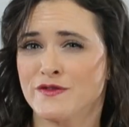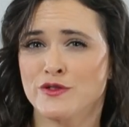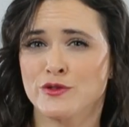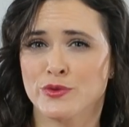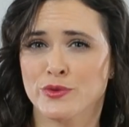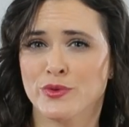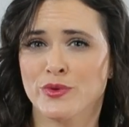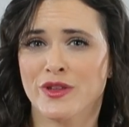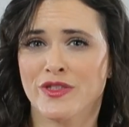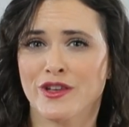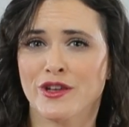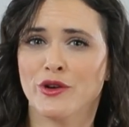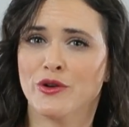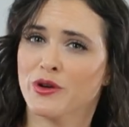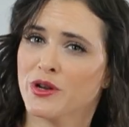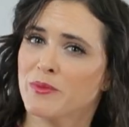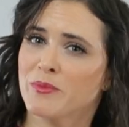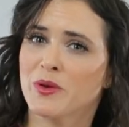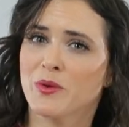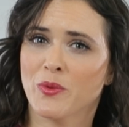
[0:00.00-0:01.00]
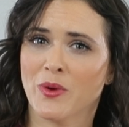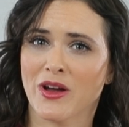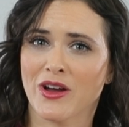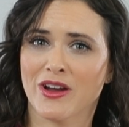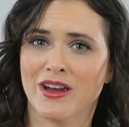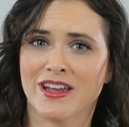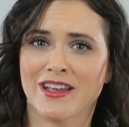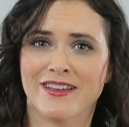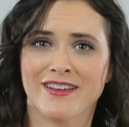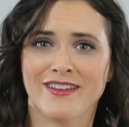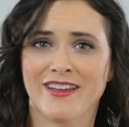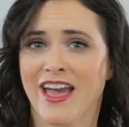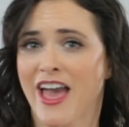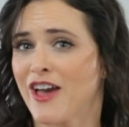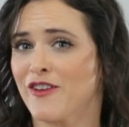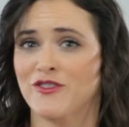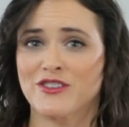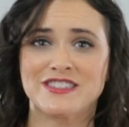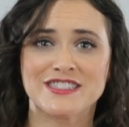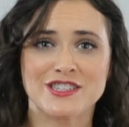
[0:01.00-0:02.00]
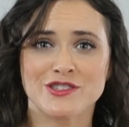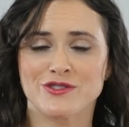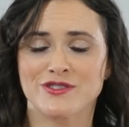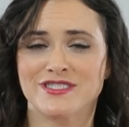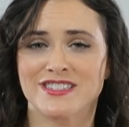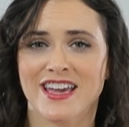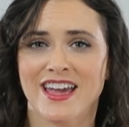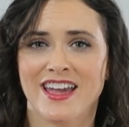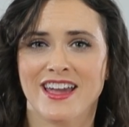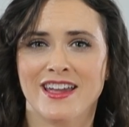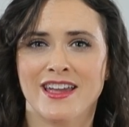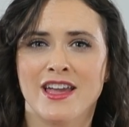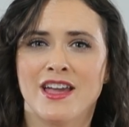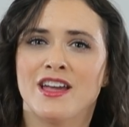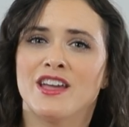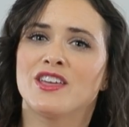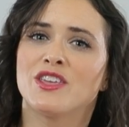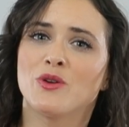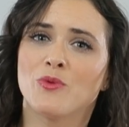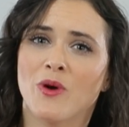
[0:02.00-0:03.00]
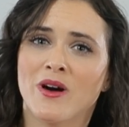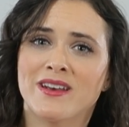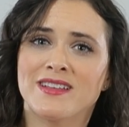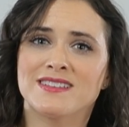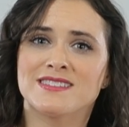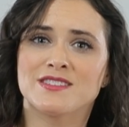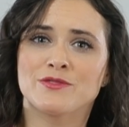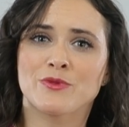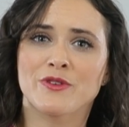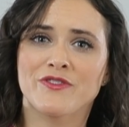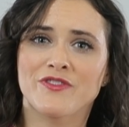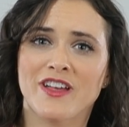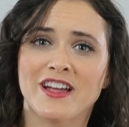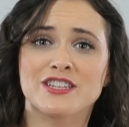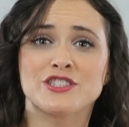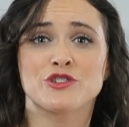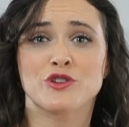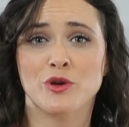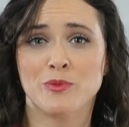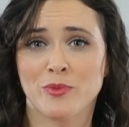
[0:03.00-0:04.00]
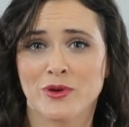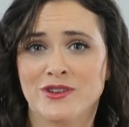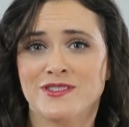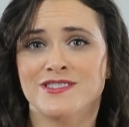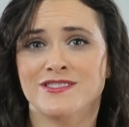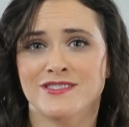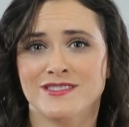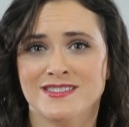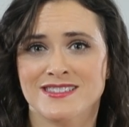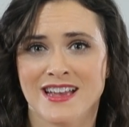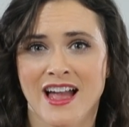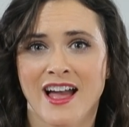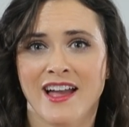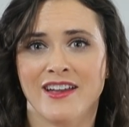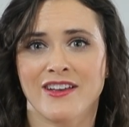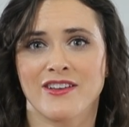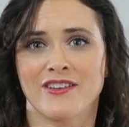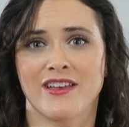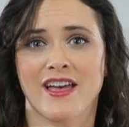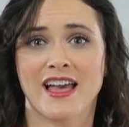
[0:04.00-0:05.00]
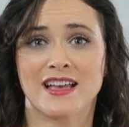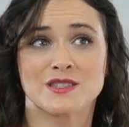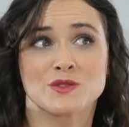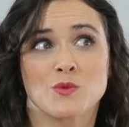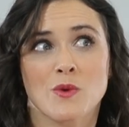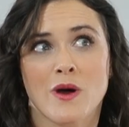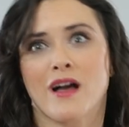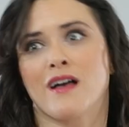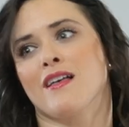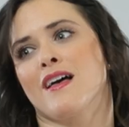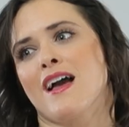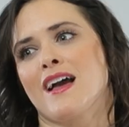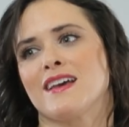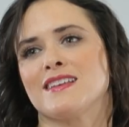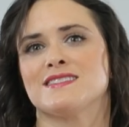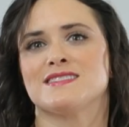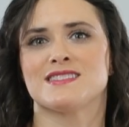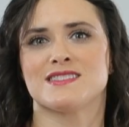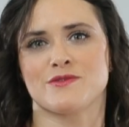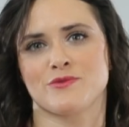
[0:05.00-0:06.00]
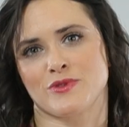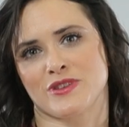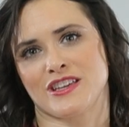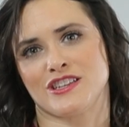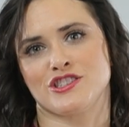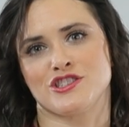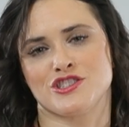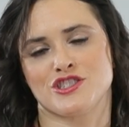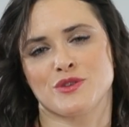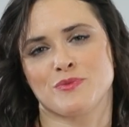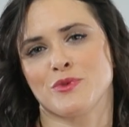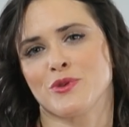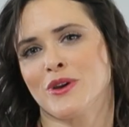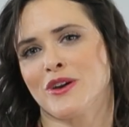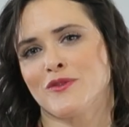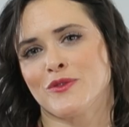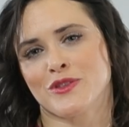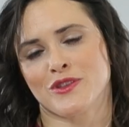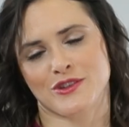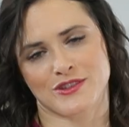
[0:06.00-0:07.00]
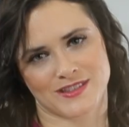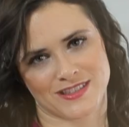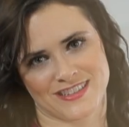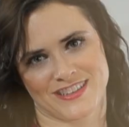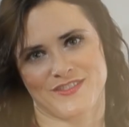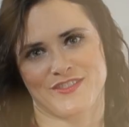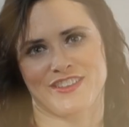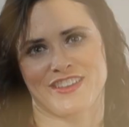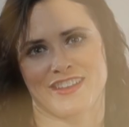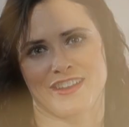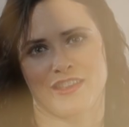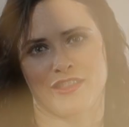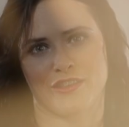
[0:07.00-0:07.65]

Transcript: of jewelry that you're gonna be wearing every single day, you want it to reflect your own personal style as well as the relationship you have with your significant